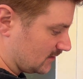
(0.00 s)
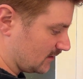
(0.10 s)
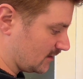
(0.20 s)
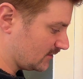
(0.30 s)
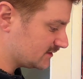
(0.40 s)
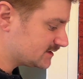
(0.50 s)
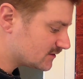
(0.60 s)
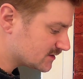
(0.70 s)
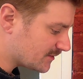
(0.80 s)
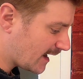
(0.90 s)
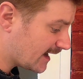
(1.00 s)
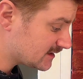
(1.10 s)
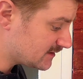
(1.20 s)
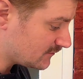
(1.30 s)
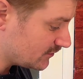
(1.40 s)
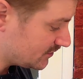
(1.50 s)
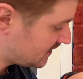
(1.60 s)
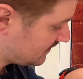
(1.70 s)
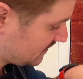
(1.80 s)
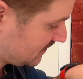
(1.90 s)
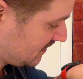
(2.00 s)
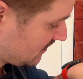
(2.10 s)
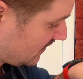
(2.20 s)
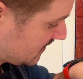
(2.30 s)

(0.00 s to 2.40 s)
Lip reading: We've still got some active root tips, which is quite